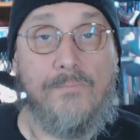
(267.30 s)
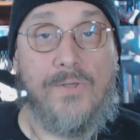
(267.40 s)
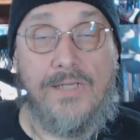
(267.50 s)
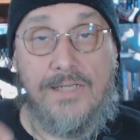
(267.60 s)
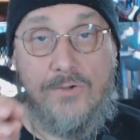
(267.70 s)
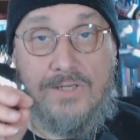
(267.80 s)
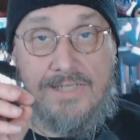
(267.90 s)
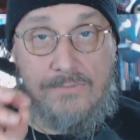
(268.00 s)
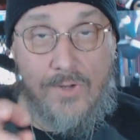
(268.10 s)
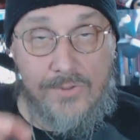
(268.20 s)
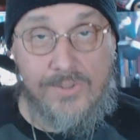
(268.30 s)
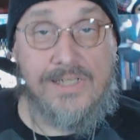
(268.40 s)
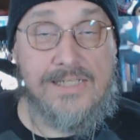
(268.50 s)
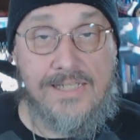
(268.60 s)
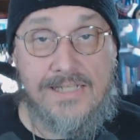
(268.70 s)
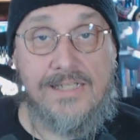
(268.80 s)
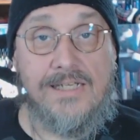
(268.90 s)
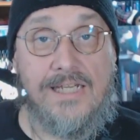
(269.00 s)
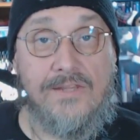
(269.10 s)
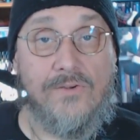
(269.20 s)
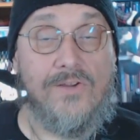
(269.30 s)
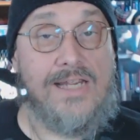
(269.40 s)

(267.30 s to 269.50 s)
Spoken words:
But you can exist in the ether,